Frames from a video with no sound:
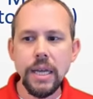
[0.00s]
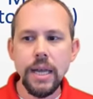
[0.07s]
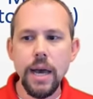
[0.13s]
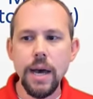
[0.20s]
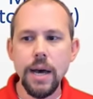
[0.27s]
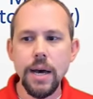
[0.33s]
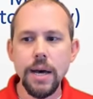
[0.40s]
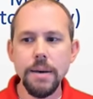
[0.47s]

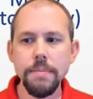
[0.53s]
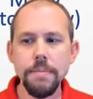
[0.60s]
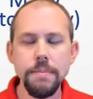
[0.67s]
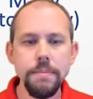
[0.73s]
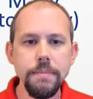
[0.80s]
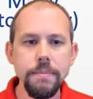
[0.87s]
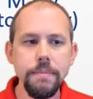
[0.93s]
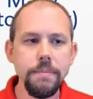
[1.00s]

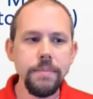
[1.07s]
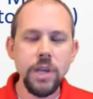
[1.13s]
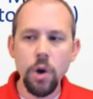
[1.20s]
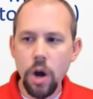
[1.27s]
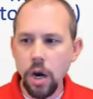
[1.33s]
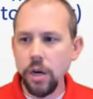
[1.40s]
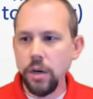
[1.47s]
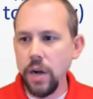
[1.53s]
Um, there
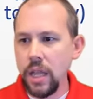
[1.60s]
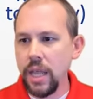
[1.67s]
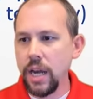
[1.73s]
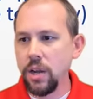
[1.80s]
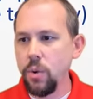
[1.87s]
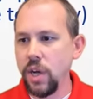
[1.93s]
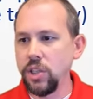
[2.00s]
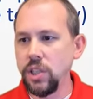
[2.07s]
are a lot
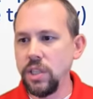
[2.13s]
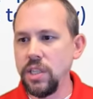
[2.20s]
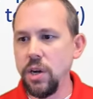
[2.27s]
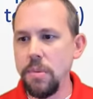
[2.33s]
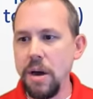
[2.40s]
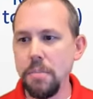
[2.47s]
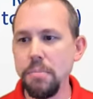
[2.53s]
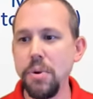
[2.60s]
of questions here
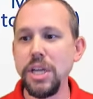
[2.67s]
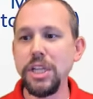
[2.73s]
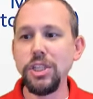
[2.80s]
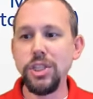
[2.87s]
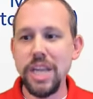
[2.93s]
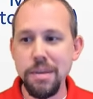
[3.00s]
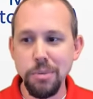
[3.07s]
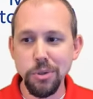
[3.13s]
about bridge
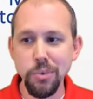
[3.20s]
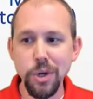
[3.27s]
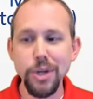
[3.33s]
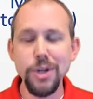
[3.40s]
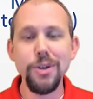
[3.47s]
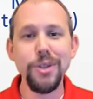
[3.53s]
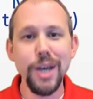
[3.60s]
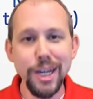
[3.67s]
tables. What are
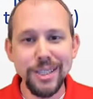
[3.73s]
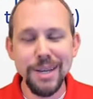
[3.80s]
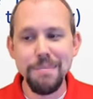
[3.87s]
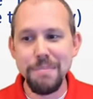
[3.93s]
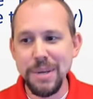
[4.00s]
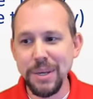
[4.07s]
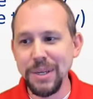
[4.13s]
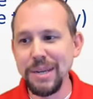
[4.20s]
your thoughts on
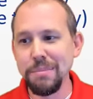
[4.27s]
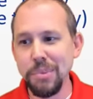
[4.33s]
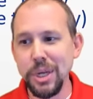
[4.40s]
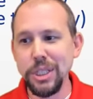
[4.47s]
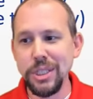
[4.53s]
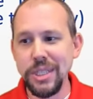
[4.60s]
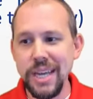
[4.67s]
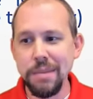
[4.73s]
building
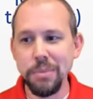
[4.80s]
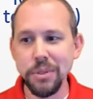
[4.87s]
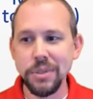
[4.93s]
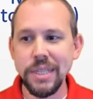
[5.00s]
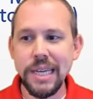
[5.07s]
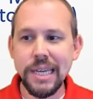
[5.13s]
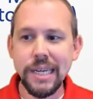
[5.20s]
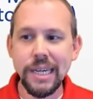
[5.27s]
bridge tables?
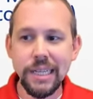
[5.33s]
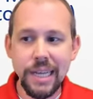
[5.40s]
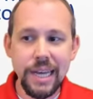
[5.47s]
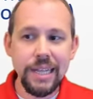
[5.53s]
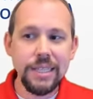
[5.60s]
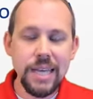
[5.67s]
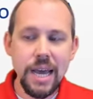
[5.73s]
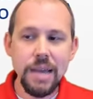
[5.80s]
A lot
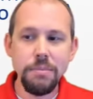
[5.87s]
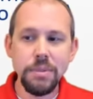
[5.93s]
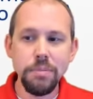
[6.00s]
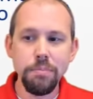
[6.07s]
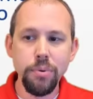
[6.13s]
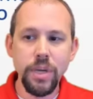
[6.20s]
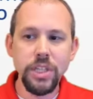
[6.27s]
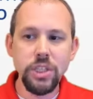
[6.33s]
of times,
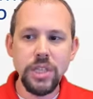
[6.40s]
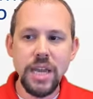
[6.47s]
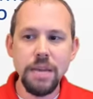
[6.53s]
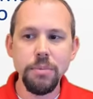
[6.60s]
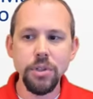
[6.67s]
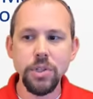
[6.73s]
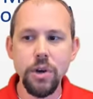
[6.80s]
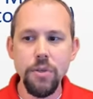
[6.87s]
bridge
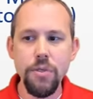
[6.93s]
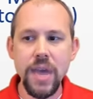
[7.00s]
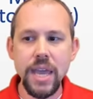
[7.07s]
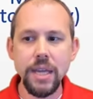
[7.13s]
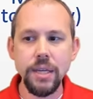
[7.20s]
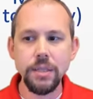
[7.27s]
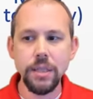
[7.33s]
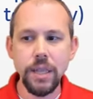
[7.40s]
tables are
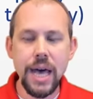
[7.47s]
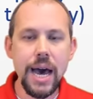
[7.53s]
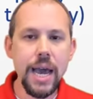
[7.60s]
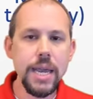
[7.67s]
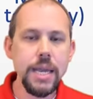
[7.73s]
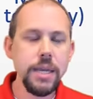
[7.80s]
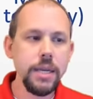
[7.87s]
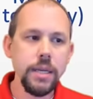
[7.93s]
things
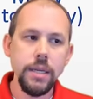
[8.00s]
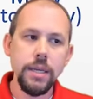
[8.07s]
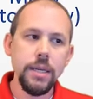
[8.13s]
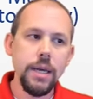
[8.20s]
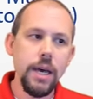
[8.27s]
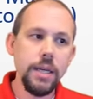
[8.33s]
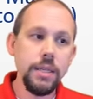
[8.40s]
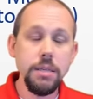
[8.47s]
like
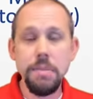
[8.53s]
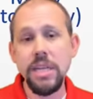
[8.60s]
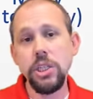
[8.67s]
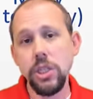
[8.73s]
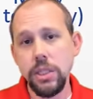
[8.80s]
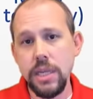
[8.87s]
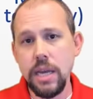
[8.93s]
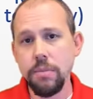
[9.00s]
uh,
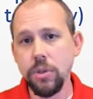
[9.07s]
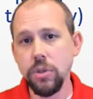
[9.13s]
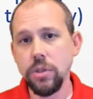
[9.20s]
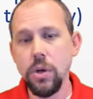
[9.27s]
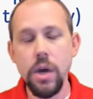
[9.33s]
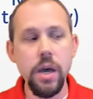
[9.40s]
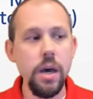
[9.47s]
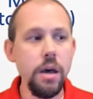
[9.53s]
dimension tables.
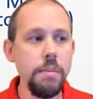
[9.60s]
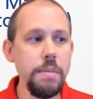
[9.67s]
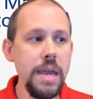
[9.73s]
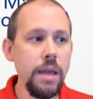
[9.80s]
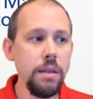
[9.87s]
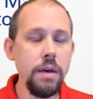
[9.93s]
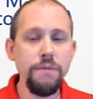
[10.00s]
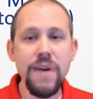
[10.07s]
Um,
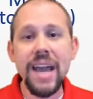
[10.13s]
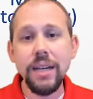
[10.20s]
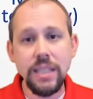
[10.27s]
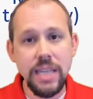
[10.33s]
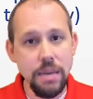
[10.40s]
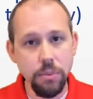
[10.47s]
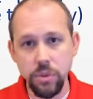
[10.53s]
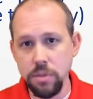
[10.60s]
a fact
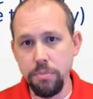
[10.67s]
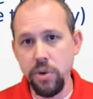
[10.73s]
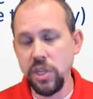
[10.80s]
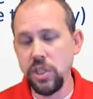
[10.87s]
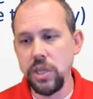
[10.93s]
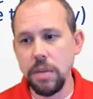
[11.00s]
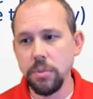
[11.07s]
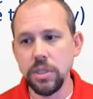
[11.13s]
table is a
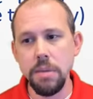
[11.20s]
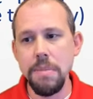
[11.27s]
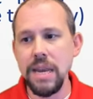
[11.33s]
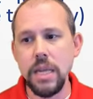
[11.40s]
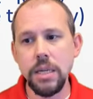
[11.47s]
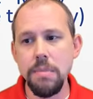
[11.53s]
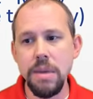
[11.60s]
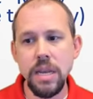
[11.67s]
bridge table. It's a
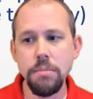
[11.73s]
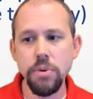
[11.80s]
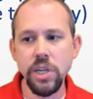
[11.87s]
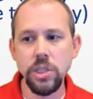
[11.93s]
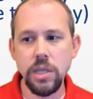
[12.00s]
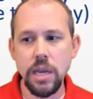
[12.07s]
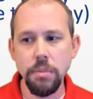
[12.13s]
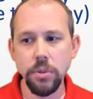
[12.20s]
many to many
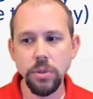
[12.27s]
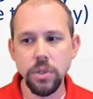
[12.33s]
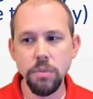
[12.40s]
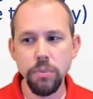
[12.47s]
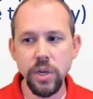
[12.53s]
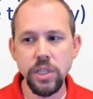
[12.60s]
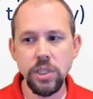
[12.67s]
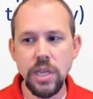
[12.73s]
bridge table. So
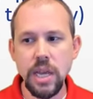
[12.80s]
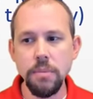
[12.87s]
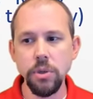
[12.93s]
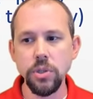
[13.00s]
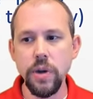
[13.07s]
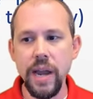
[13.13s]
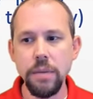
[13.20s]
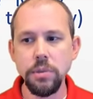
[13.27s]
bridge
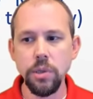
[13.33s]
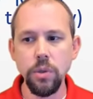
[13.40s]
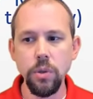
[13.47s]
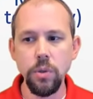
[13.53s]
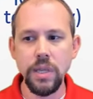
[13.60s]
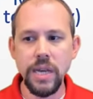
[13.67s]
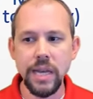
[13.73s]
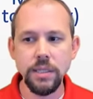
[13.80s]
tables are
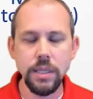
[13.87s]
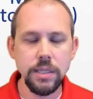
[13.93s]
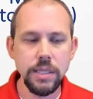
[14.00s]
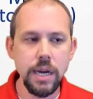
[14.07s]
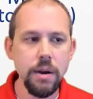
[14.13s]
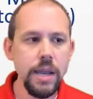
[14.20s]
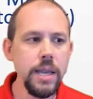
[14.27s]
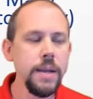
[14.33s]
absolutely
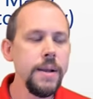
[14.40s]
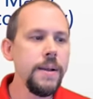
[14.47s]
necessary,